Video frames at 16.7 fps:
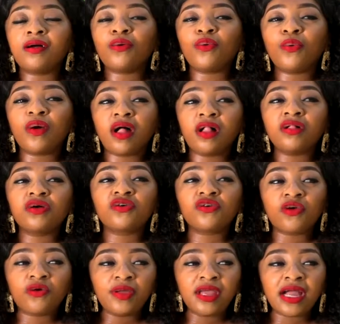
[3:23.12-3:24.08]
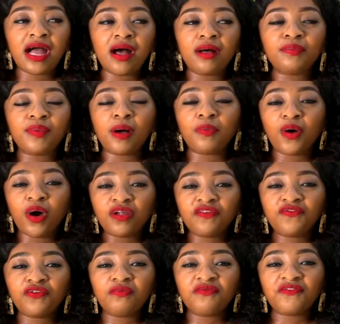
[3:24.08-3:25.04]
Well, growing up, apart
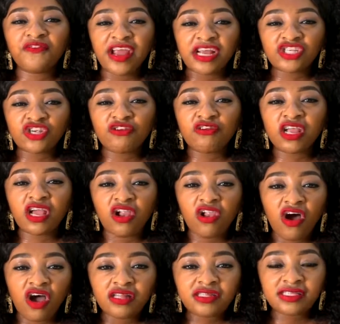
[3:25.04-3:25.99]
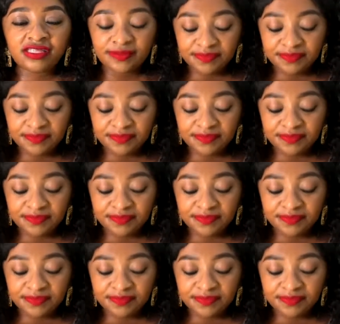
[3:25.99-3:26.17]
from fracturing a lot,